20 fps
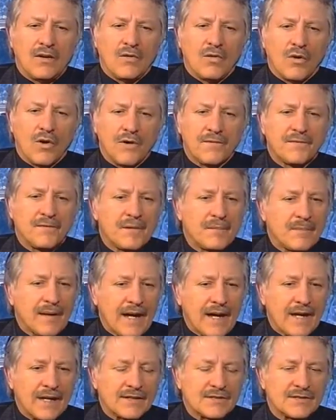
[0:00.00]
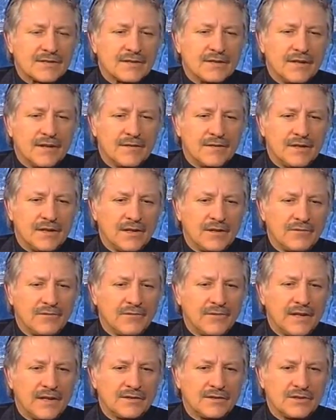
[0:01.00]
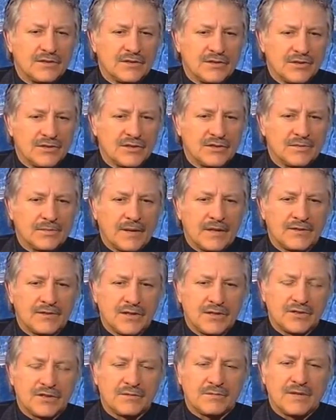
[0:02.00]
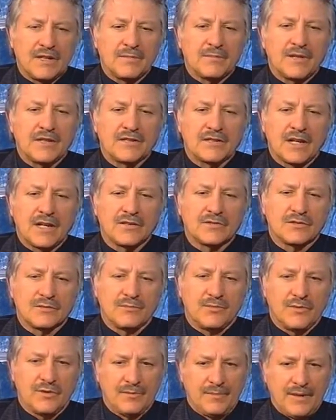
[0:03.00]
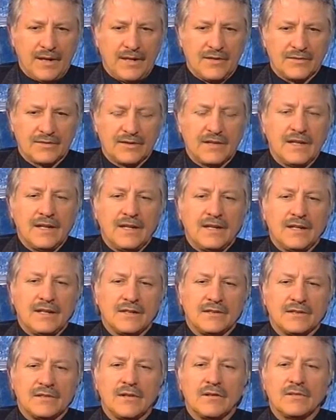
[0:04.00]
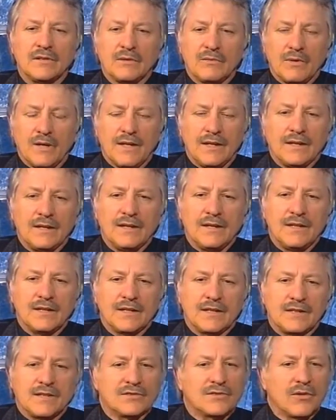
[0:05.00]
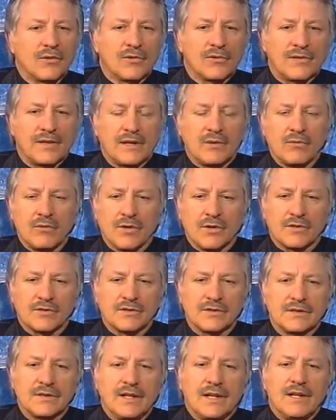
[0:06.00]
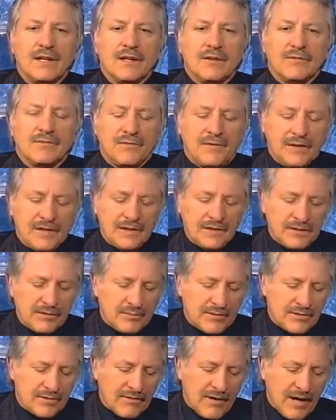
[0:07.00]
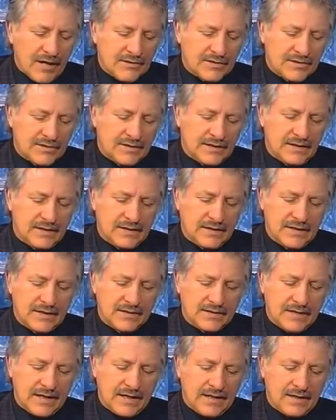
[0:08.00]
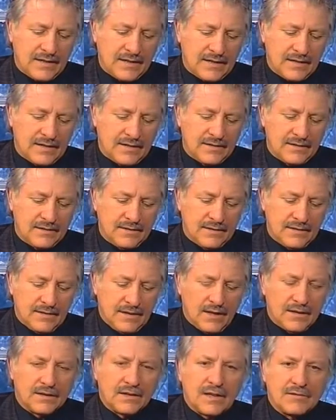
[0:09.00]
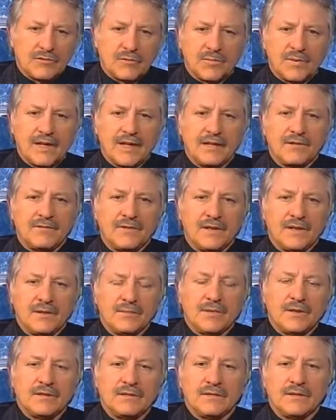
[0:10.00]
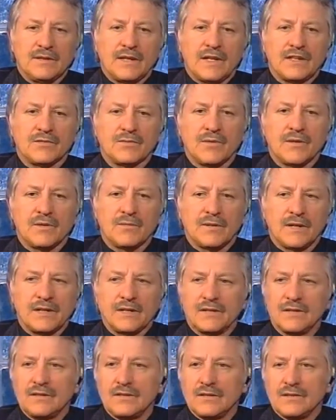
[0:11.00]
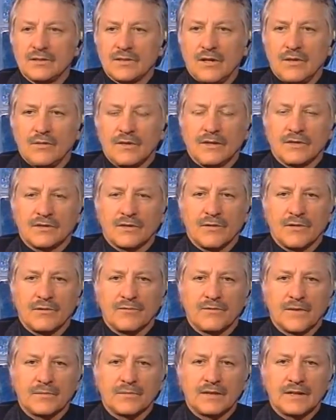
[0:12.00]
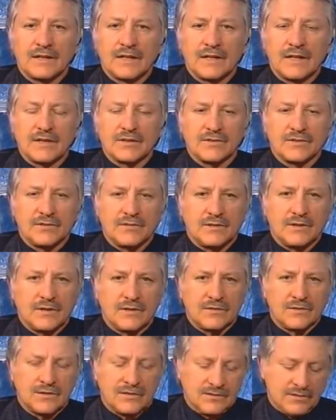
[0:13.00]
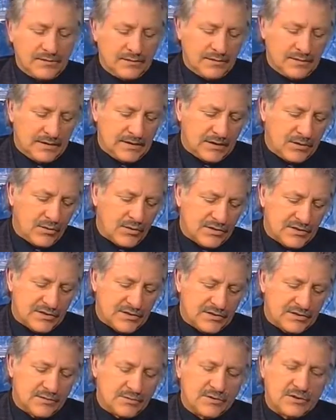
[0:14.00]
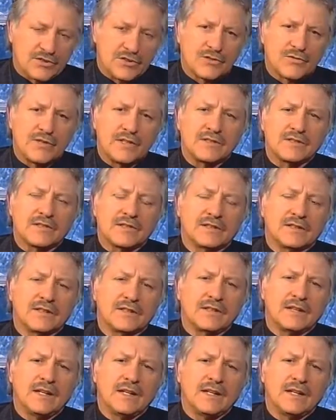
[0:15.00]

off the backs of the unfair decisions by judges made by child support payers is the only way that this whole thing works. Feeding the bureaucracy is a uh, unlevel playing field, but that's where the money is going. It's going from the litigants to the, to the court system, which treats its,